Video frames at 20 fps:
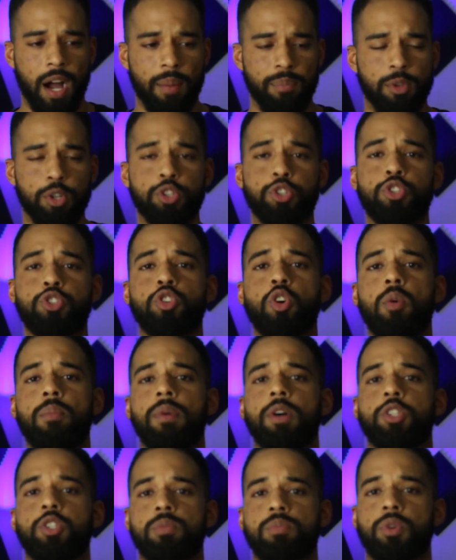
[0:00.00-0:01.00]
there's so
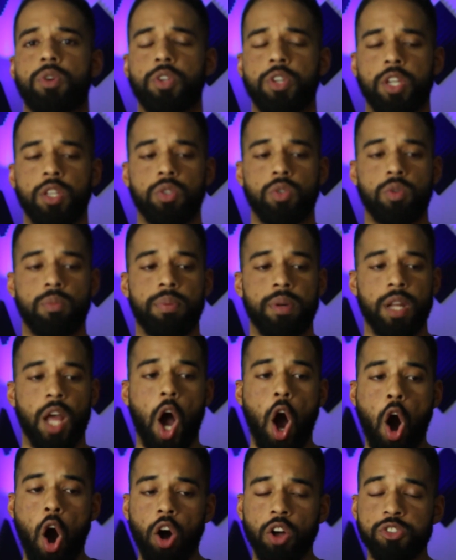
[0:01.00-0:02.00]
much more you can do. But it
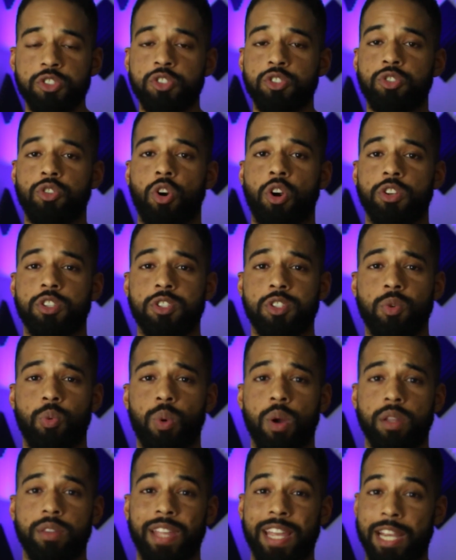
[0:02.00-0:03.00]
all starts
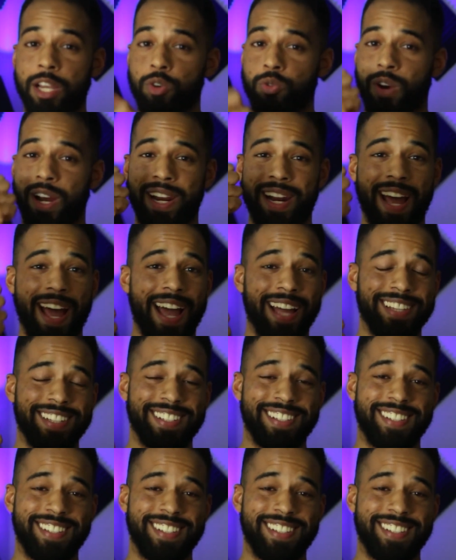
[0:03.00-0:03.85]
with a great ad,